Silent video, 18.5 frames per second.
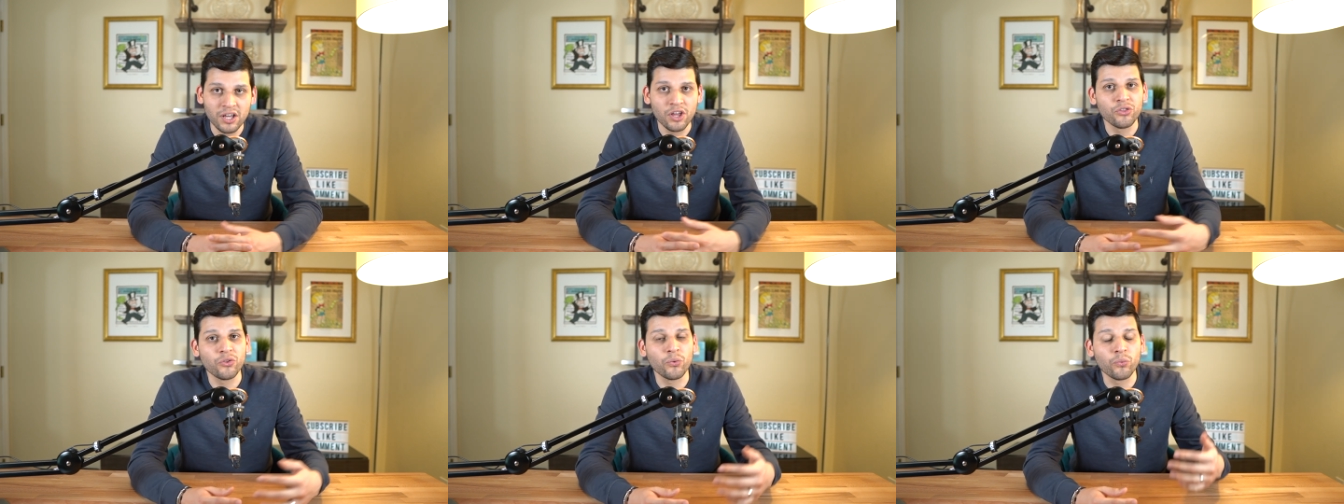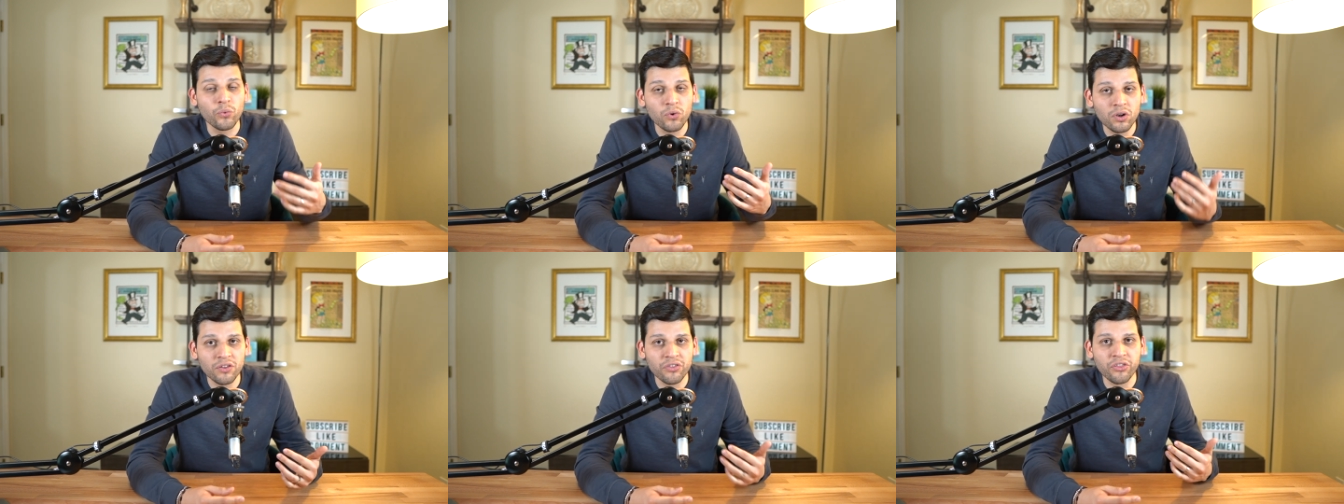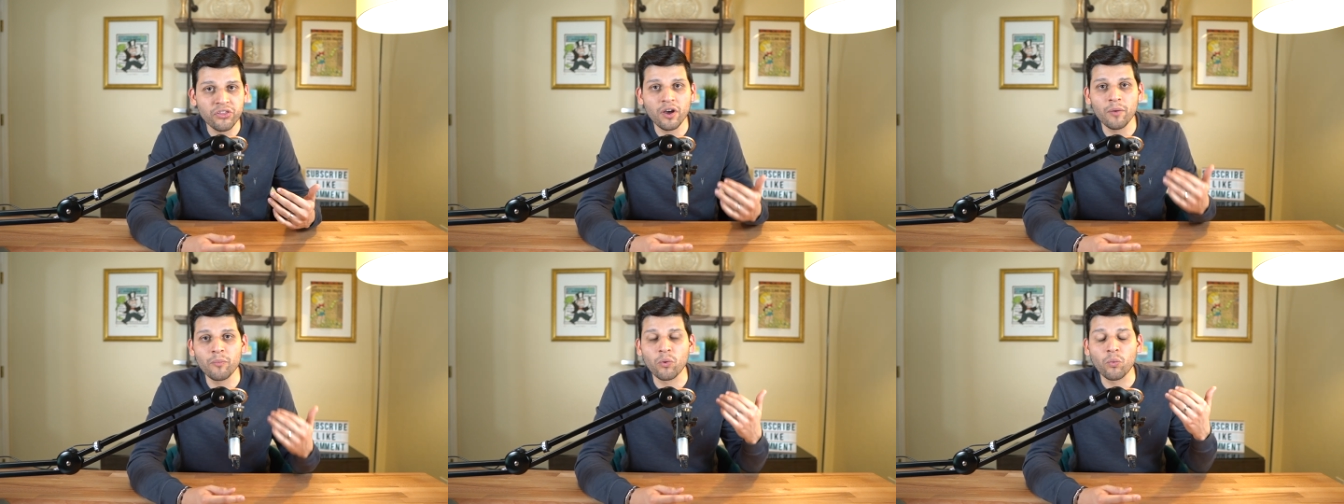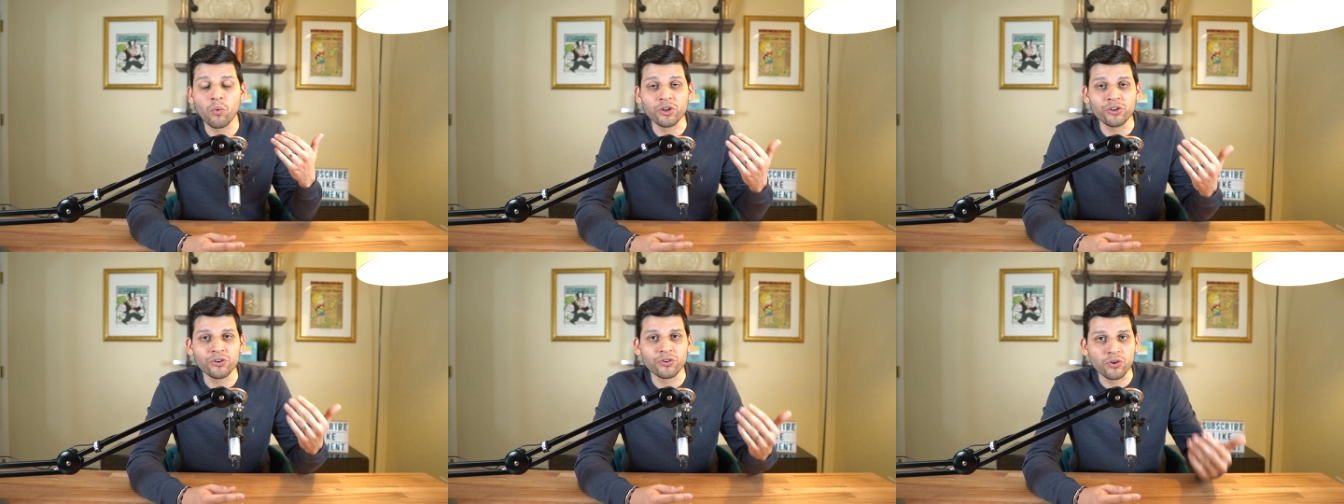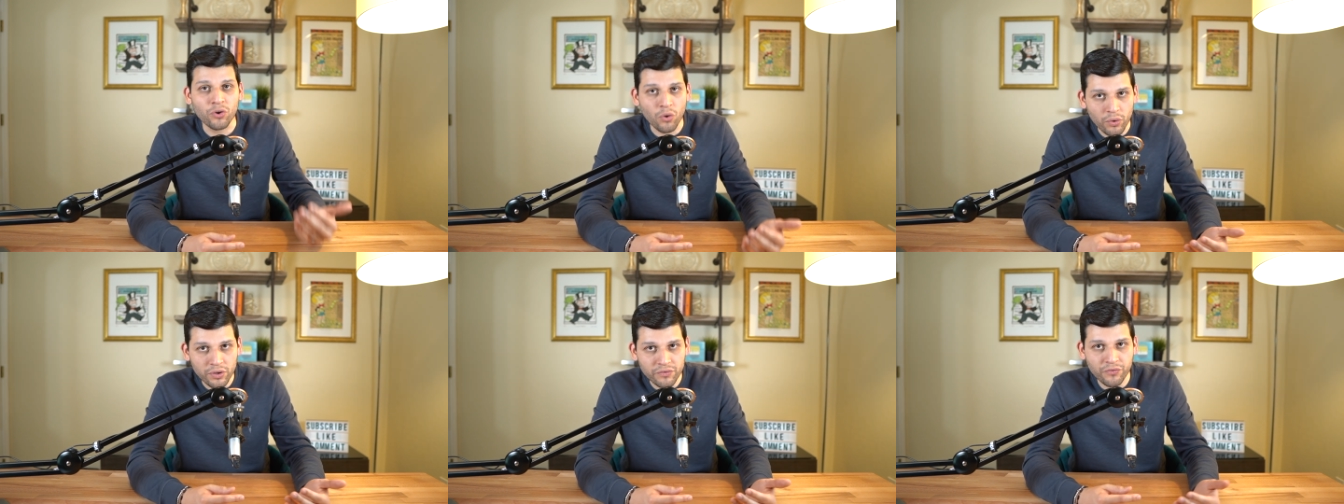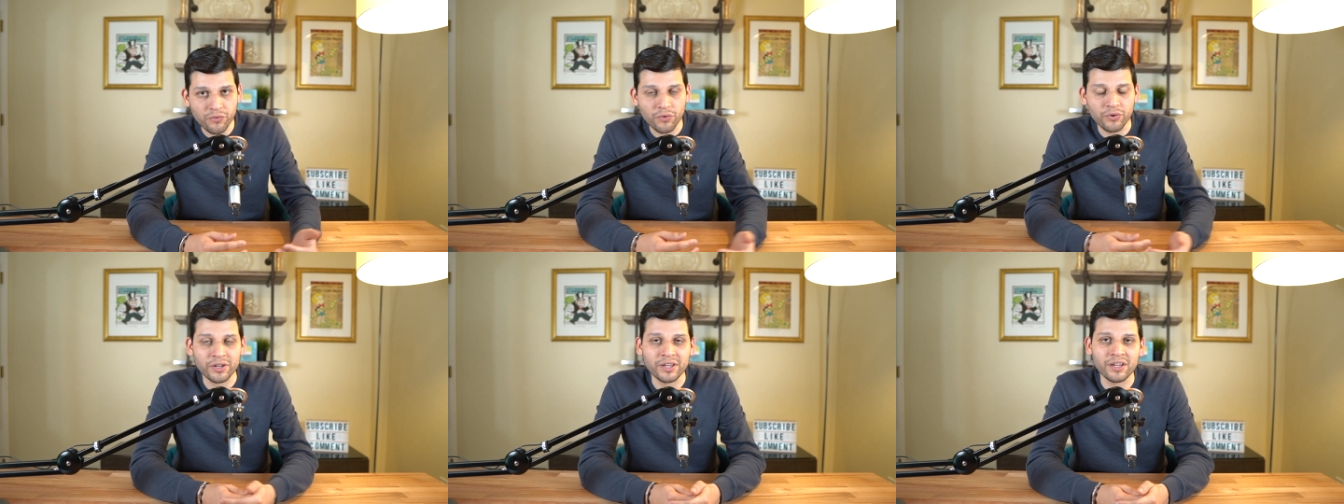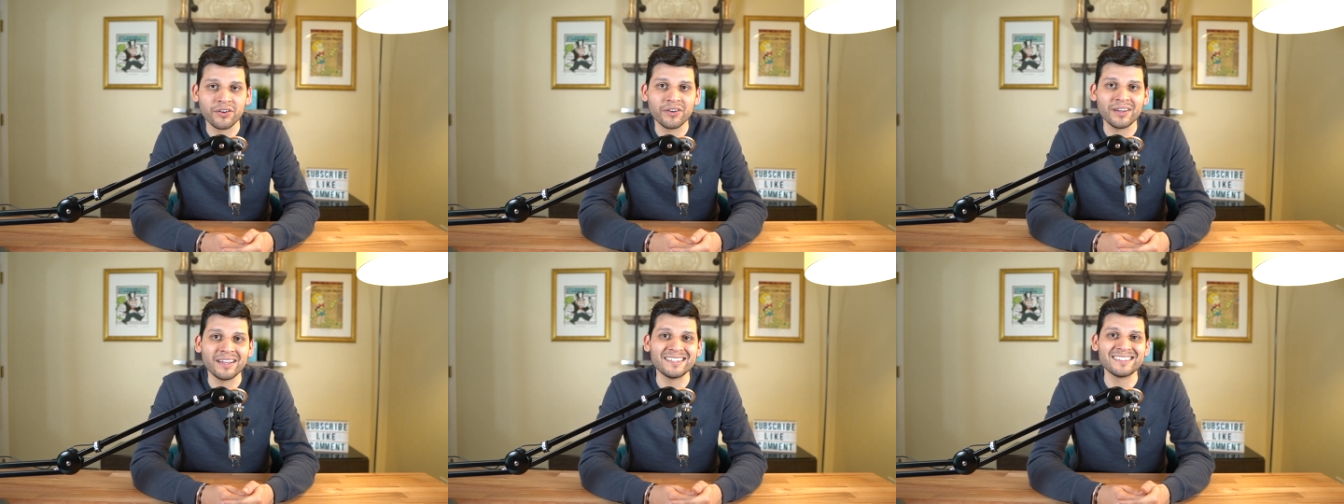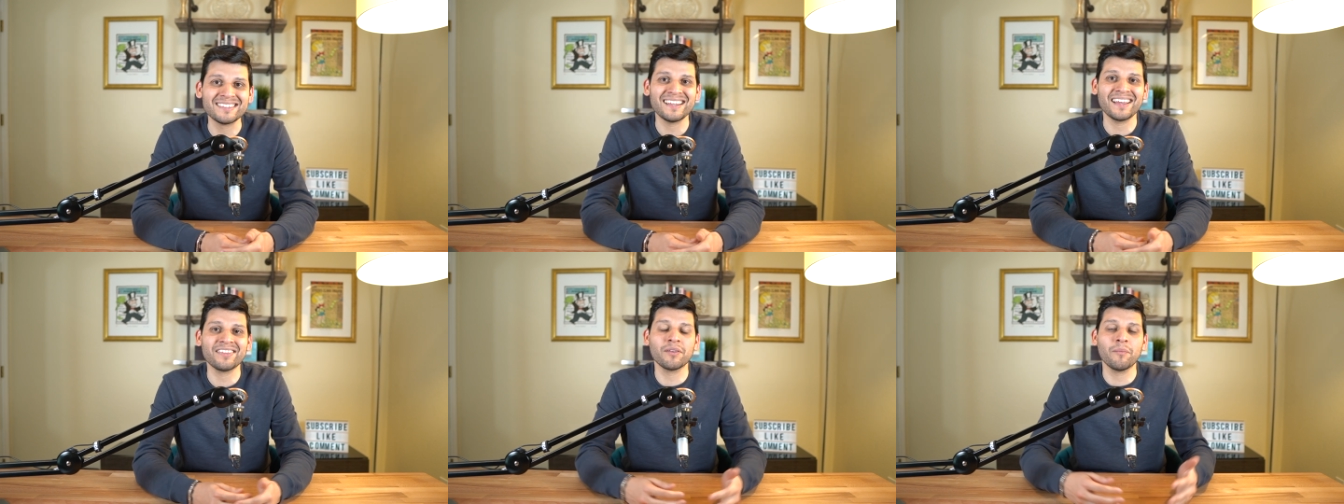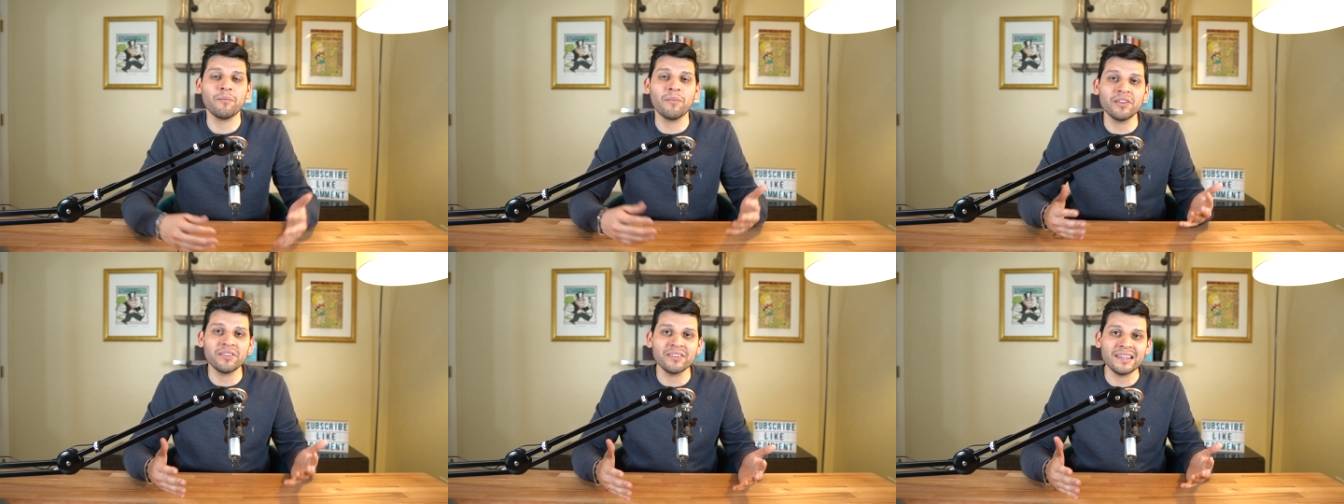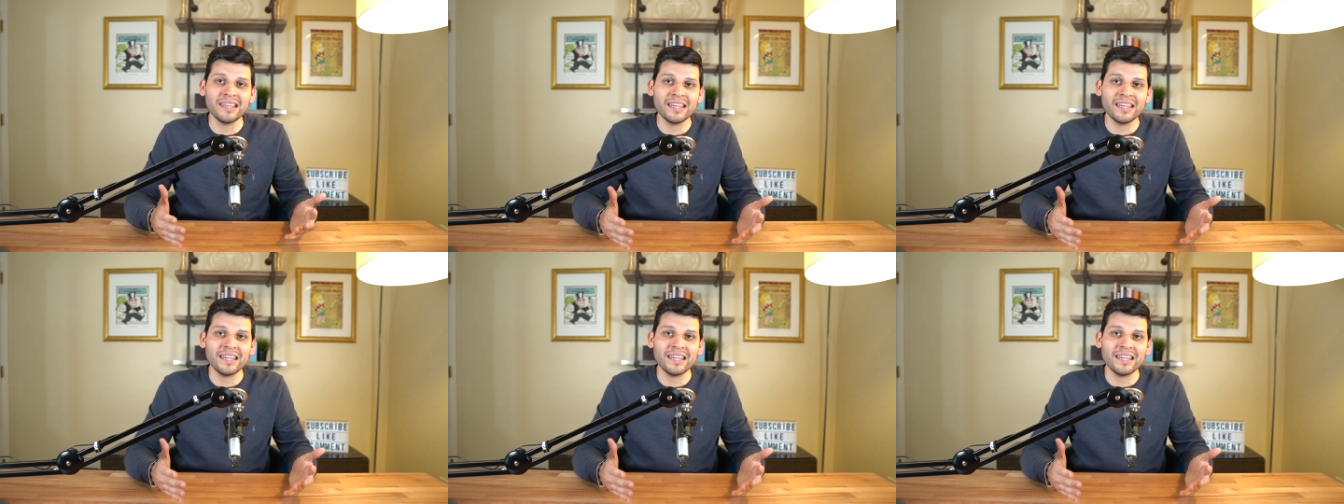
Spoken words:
The rule of thumb, or what you're going for here, is that the monthly